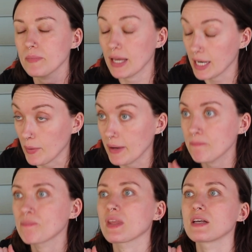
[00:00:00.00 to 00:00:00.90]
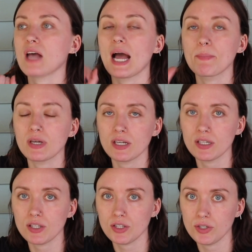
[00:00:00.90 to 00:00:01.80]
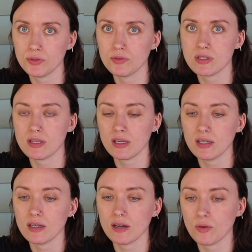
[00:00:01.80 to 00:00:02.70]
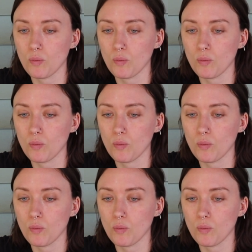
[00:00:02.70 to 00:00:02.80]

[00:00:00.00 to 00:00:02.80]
Anyway, I'm gonna use the